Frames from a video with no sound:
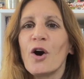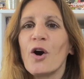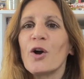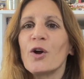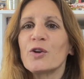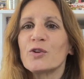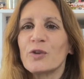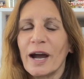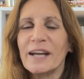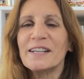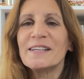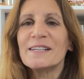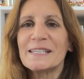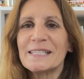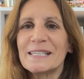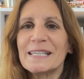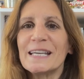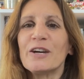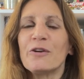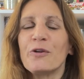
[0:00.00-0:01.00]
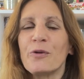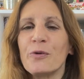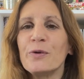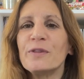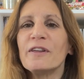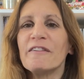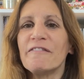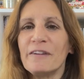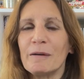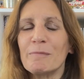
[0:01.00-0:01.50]
try to see who
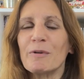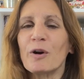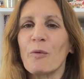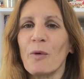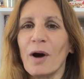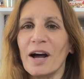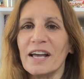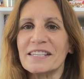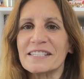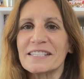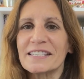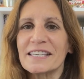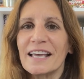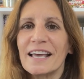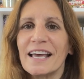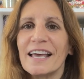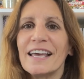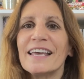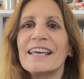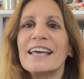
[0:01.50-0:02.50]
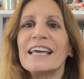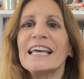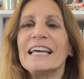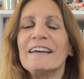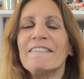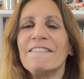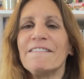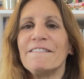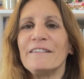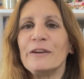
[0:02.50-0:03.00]
the Fibber was.
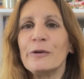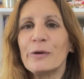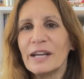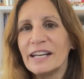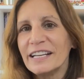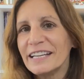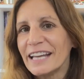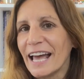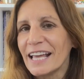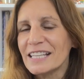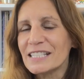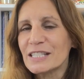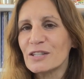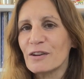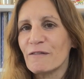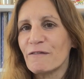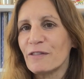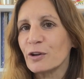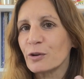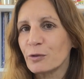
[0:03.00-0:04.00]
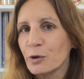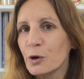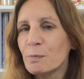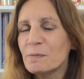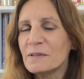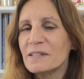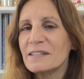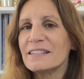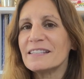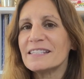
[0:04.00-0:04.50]
If you can guess, if the
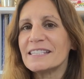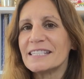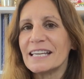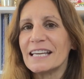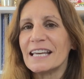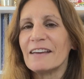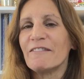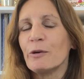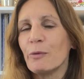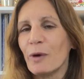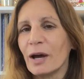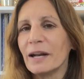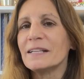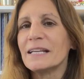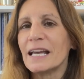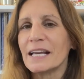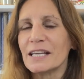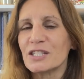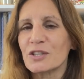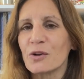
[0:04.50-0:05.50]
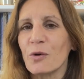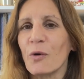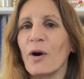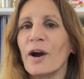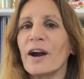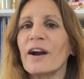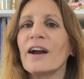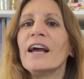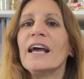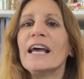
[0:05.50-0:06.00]
group if you want to take
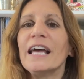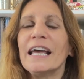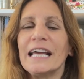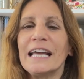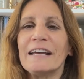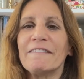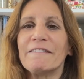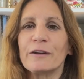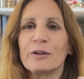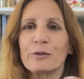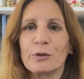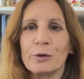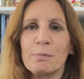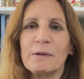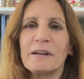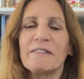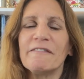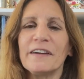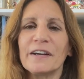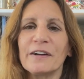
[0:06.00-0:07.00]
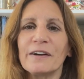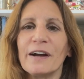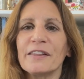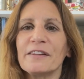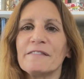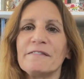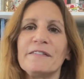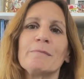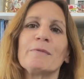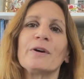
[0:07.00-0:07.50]
score, if the group can figure out the
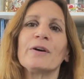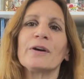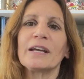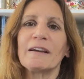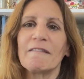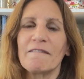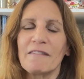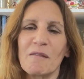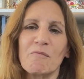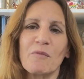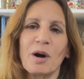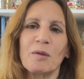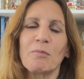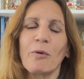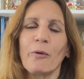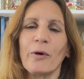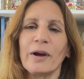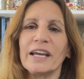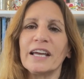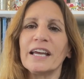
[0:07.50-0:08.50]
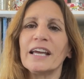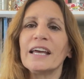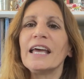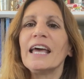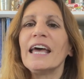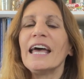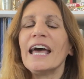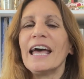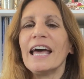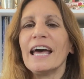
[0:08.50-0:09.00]
Fibber, give them 1 point.
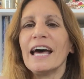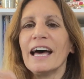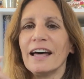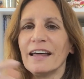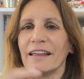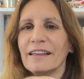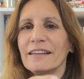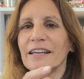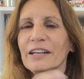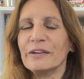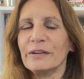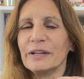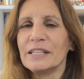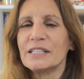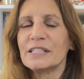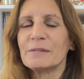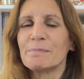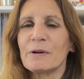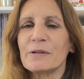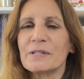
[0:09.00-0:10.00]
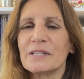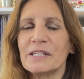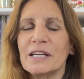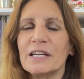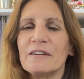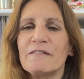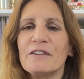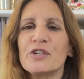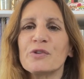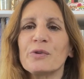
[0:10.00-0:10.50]
Each person
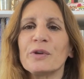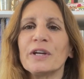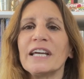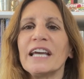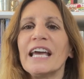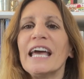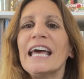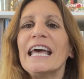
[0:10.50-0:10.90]
individually.